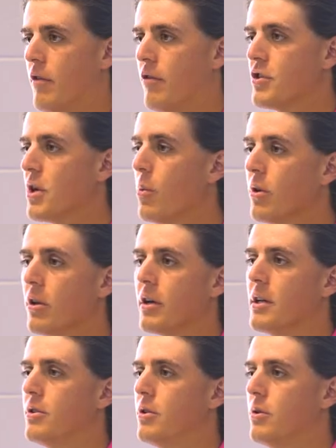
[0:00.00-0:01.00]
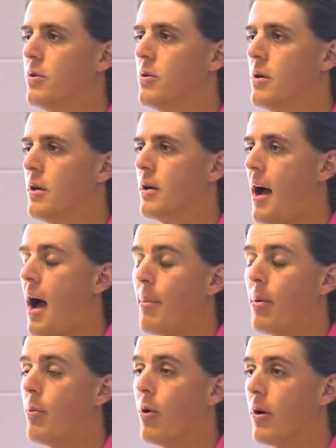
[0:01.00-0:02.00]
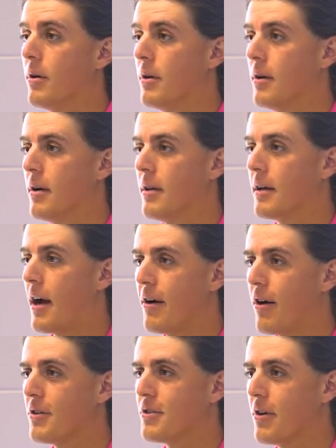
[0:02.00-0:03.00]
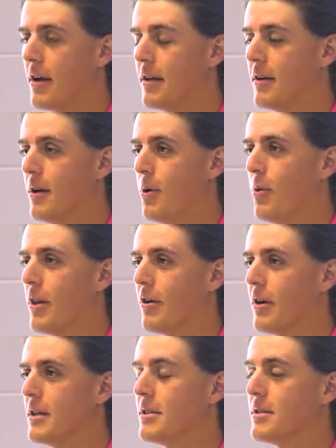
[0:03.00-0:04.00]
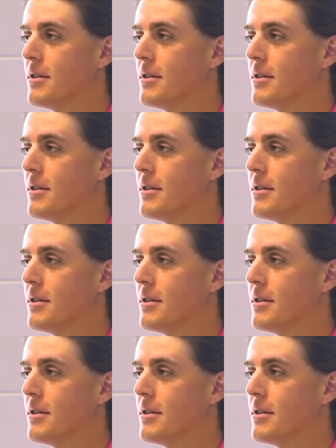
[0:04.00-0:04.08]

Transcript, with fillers: For someone looking to hop aboard uh, the Kyros train, whether it's